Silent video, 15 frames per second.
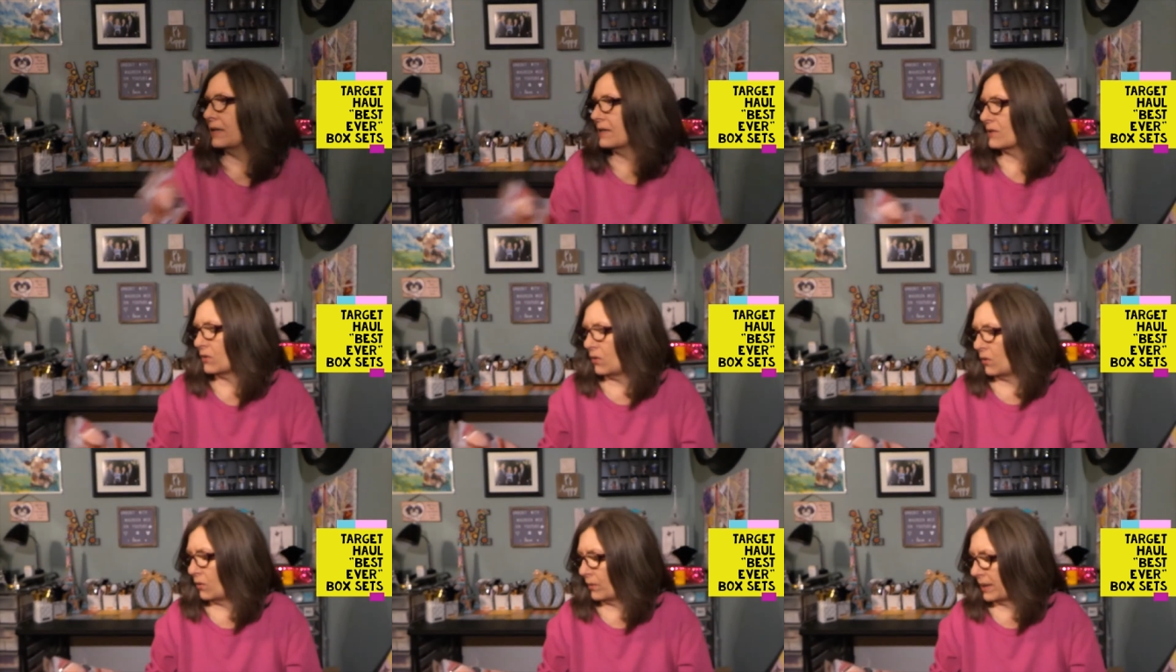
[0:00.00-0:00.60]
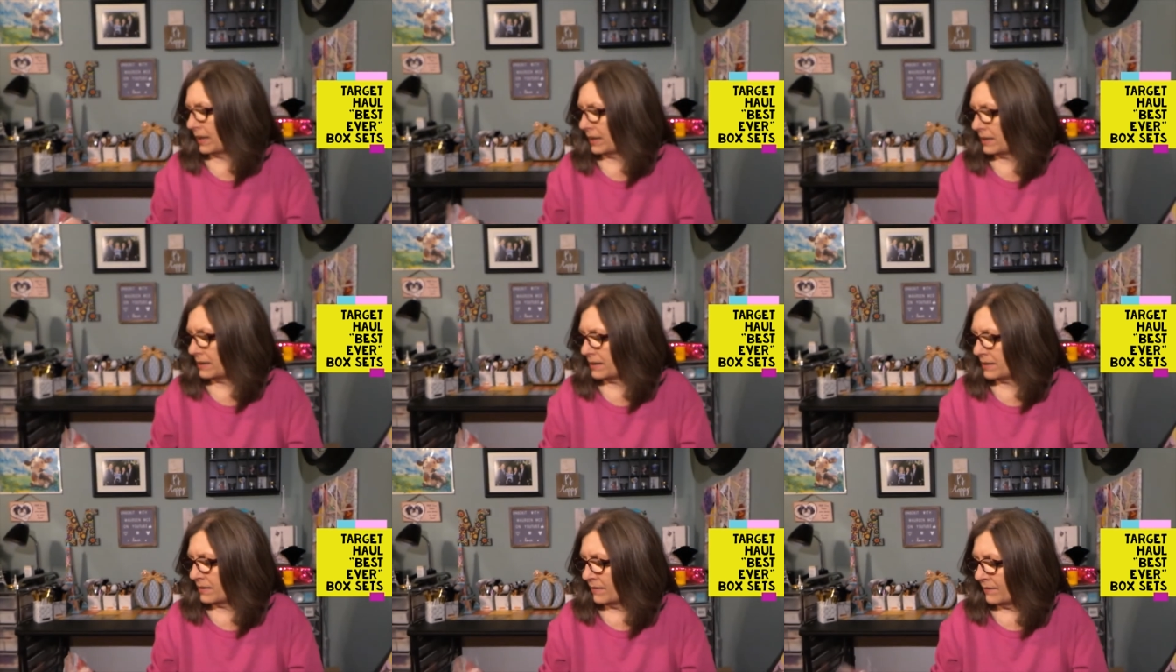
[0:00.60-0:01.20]
as
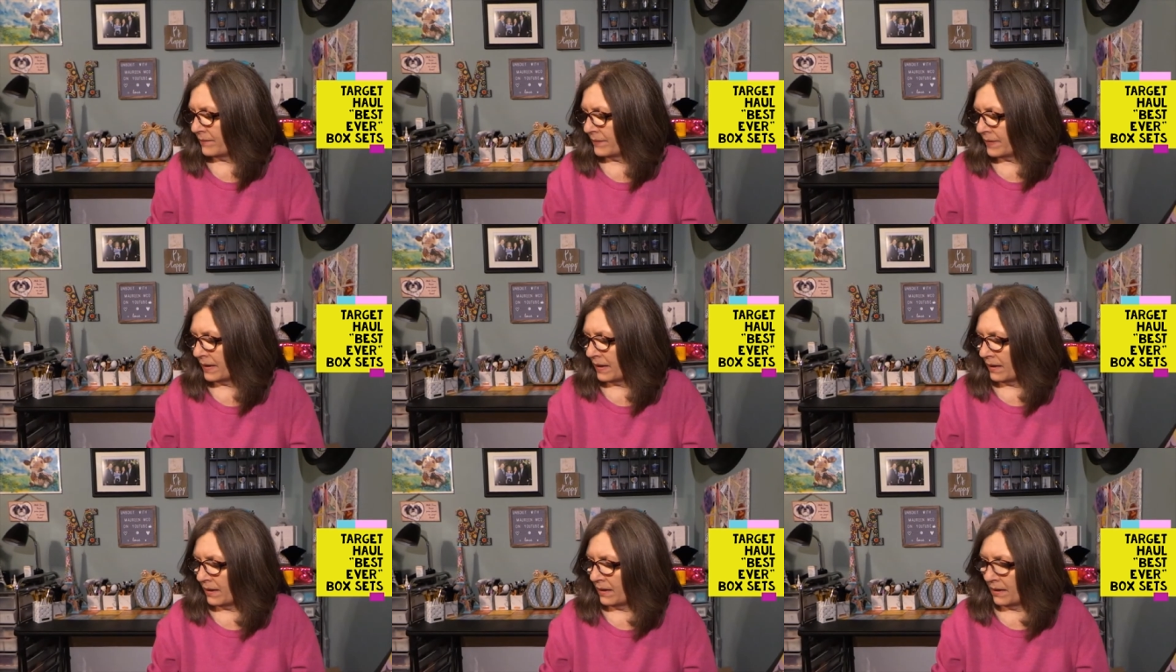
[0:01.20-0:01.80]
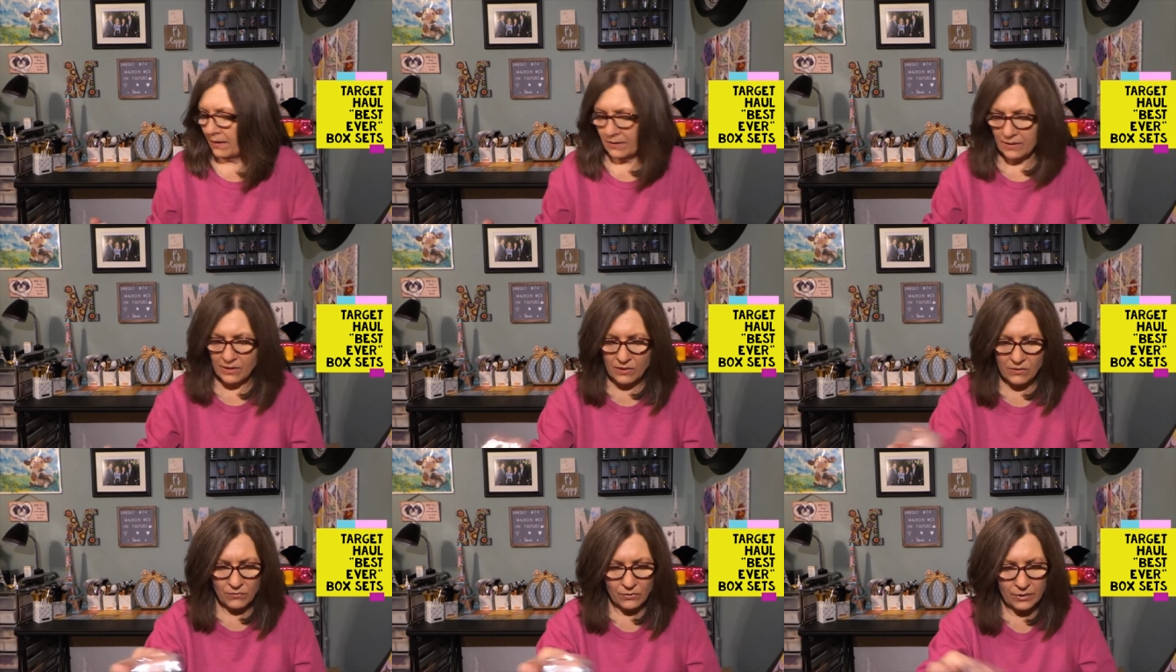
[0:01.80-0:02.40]
always. This
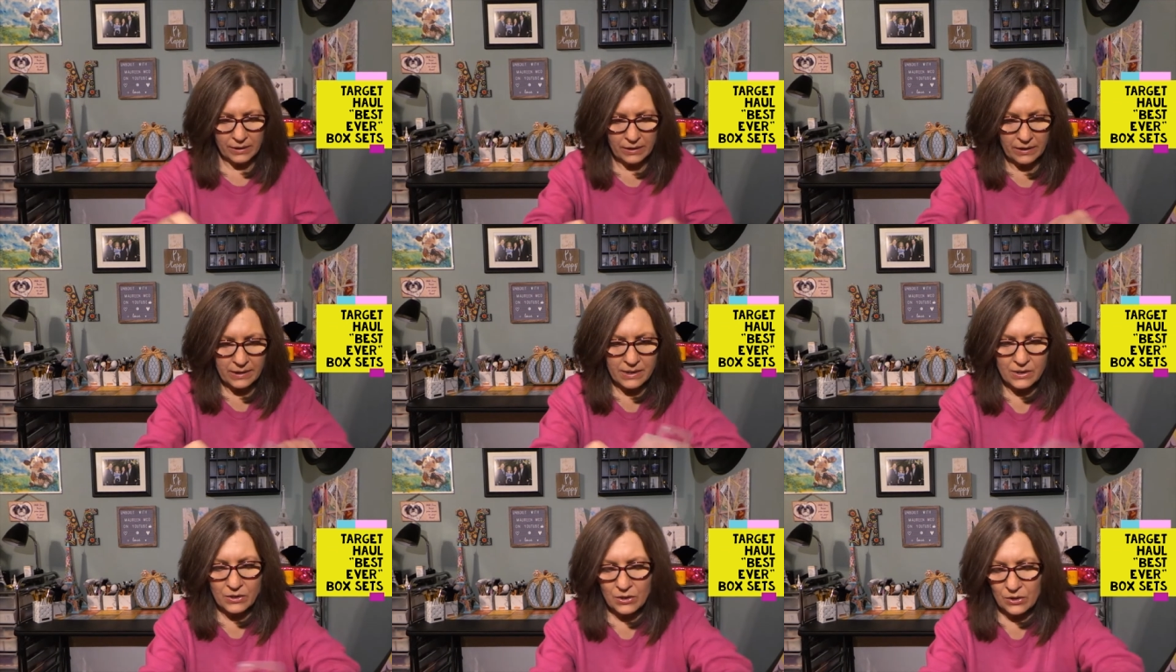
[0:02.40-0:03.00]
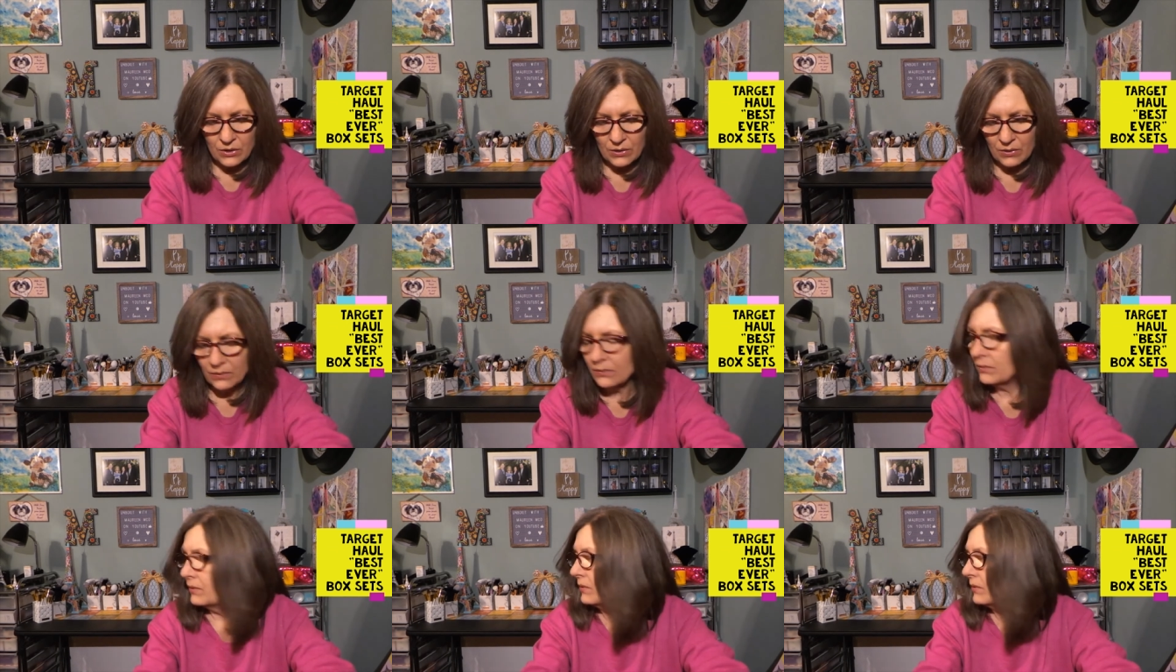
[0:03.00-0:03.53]
is really nice too.